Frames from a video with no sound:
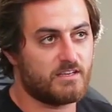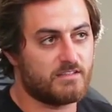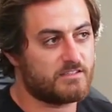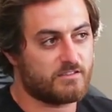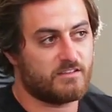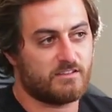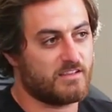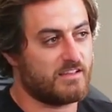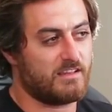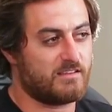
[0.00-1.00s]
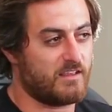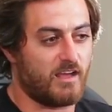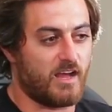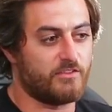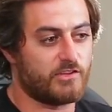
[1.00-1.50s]
It's
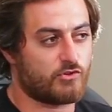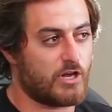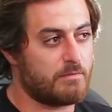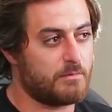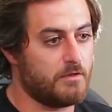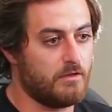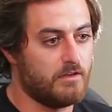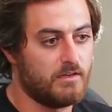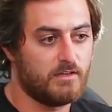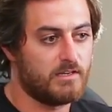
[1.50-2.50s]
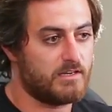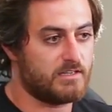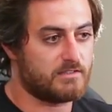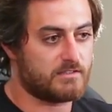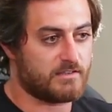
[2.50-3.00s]
undescribable.
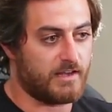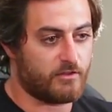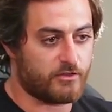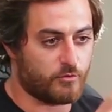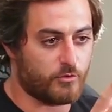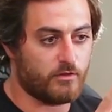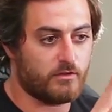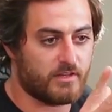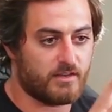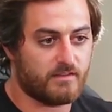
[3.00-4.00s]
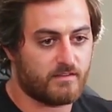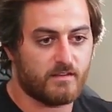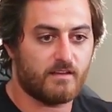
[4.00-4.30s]
It's out of this world, and